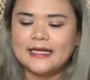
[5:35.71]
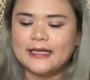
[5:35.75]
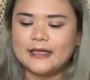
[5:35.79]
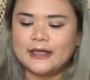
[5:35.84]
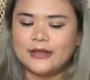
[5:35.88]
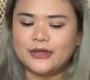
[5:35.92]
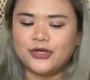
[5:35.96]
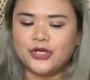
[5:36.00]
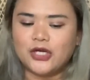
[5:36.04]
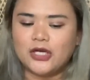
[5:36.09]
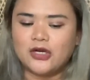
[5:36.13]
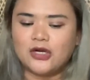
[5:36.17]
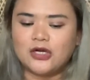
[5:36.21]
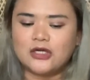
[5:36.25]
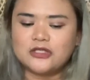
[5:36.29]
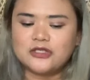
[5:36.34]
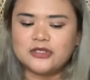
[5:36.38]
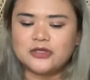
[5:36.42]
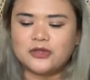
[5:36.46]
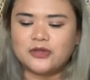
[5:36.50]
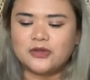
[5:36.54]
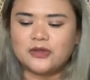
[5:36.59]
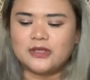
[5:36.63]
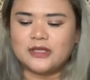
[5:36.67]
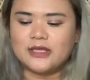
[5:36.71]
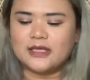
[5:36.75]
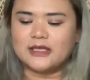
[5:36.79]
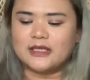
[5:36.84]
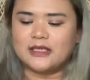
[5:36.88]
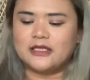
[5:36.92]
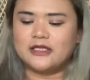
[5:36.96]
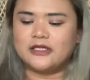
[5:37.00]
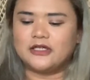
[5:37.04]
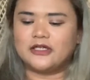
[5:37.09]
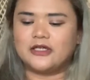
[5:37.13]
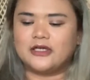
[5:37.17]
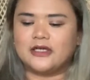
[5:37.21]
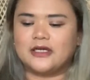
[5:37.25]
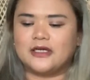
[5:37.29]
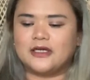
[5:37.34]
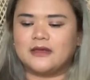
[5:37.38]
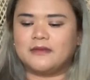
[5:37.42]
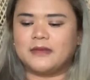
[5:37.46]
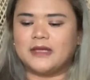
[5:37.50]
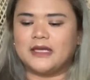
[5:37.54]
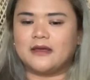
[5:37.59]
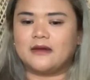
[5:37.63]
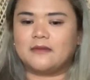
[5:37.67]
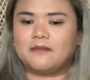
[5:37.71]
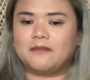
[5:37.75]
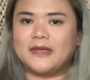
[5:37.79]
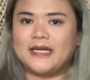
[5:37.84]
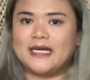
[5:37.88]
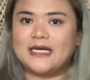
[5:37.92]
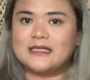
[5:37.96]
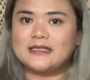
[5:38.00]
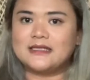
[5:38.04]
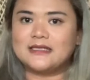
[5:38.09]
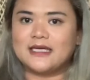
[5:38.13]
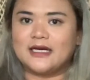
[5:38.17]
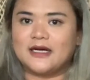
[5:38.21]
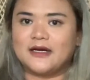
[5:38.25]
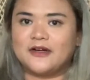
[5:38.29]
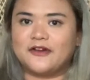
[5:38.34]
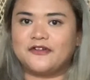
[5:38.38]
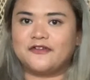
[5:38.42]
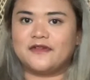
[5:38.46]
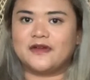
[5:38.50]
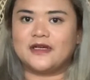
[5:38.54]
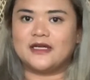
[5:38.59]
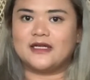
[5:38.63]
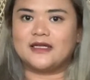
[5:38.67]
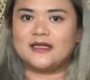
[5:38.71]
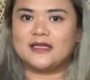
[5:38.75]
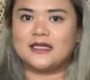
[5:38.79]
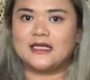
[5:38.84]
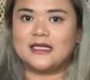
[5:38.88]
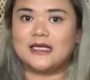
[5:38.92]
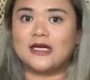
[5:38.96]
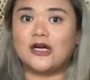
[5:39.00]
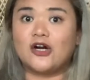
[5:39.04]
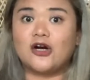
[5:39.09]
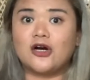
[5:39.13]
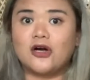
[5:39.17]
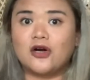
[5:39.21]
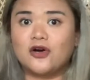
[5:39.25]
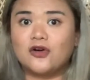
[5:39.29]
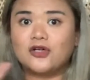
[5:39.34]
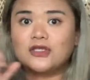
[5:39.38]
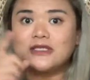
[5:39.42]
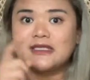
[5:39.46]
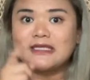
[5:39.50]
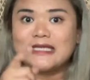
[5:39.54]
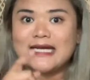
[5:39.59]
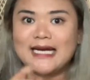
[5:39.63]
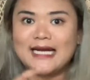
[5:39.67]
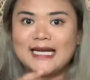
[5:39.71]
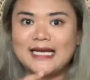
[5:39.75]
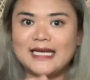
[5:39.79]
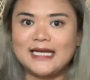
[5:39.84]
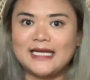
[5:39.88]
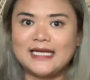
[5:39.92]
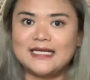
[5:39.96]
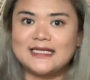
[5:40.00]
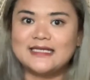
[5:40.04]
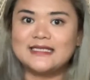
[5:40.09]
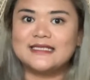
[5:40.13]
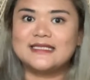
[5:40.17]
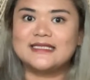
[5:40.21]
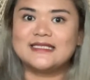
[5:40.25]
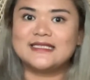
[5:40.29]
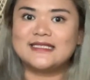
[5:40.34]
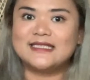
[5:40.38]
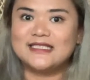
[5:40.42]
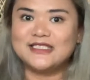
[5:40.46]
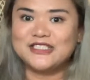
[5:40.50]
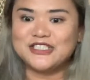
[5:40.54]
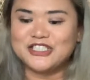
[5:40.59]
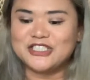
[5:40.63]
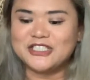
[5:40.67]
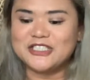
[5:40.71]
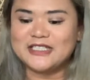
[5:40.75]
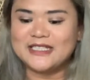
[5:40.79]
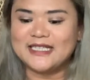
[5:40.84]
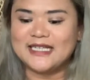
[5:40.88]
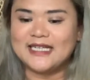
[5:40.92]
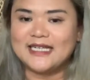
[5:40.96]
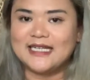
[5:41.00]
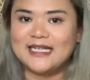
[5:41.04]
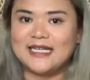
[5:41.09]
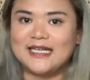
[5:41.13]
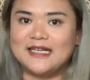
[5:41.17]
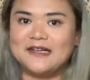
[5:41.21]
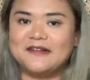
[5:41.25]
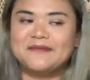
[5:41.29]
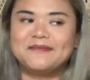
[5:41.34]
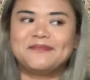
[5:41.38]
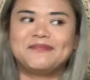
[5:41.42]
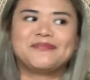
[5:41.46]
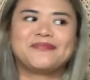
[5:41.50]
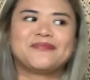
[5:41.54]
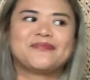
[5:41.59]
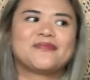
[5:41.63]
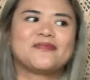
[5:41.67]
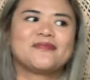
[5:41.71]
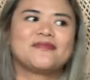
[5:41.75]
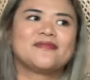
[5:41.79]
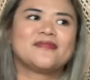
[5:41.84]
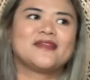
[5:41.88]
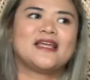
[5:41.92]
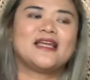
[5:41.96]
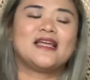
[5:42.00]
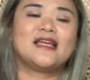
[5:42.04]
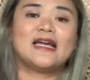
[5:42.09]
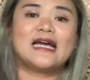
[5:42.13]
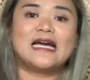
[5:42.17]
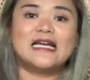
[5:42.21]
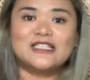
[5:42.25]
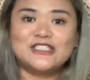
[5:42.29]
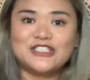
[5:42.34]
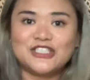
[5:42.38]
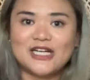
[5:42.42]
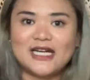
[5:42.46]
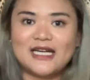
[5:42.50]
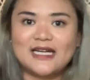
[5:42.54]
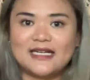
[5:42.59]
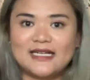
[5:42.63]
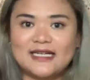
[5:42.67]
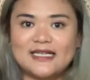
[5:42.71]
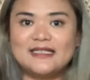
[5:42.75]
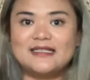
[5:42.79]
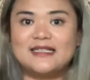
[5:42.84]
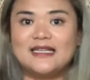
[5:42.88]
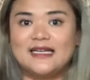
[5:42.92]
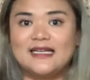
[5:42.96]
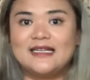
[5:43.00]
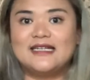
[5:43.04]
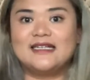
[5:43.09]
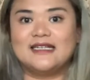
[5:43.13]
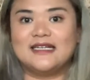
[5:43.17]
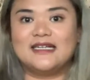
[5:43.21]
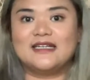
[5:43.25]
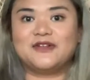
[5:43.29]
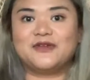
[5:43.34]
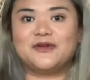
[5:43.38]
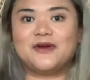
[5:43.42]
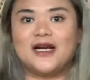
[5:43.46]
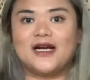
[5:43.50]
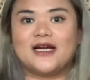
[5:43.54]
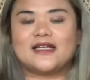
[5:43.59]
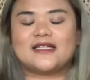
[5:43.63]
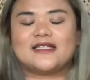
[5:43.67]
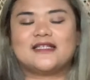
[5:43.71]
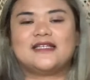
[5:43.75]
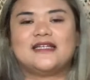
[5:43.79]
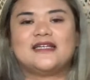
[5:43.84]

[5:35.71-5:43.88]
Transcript: you can also do that. And you're gonna make plants out of it. Oxalis, interesting leaf. I tried it and it worked.